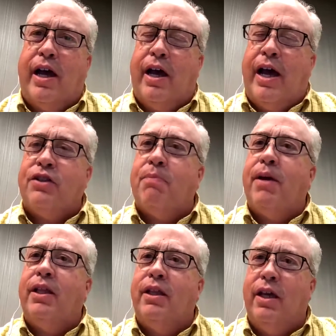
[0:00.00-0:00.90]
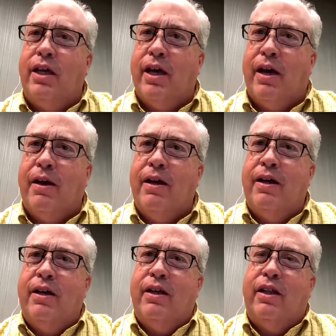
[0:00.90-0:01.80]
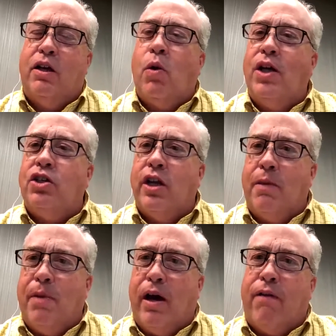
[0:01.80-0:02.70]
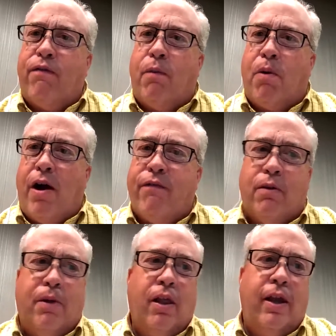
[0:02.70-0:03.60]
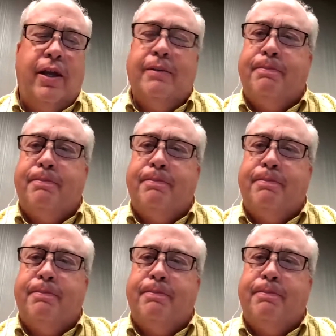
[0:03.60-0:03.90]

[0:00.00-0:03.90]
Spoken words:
hasn't made the equation any better for profitability.